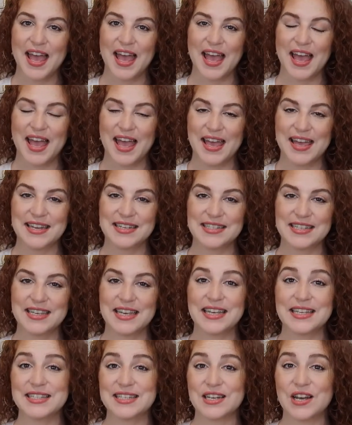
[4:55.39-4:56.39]
And
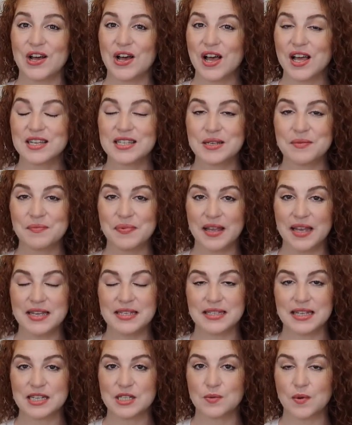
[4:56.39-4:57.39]
it's an awesome
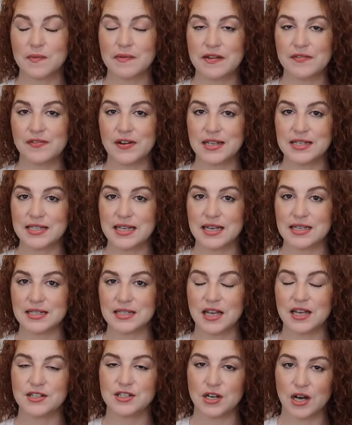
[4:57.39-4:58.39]
place because one of my friends has
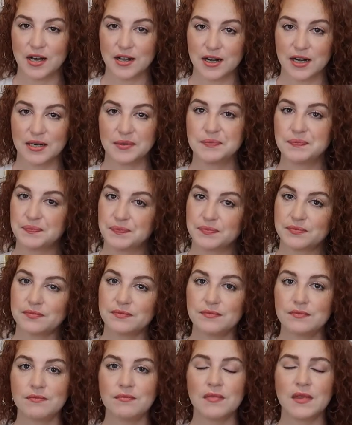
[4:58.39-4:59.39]
a daughter
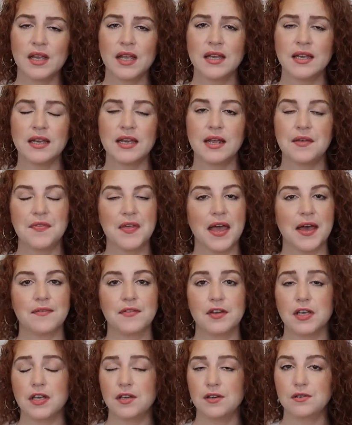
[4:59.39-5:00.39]
and they have
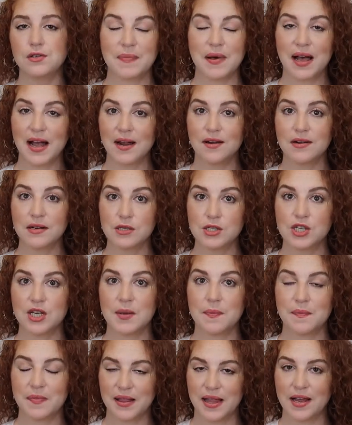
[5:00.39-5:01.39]
a huge pirate
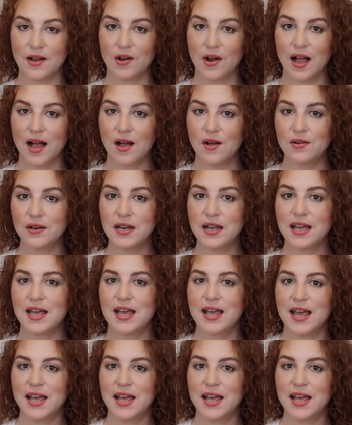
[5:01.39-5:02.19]
ship playground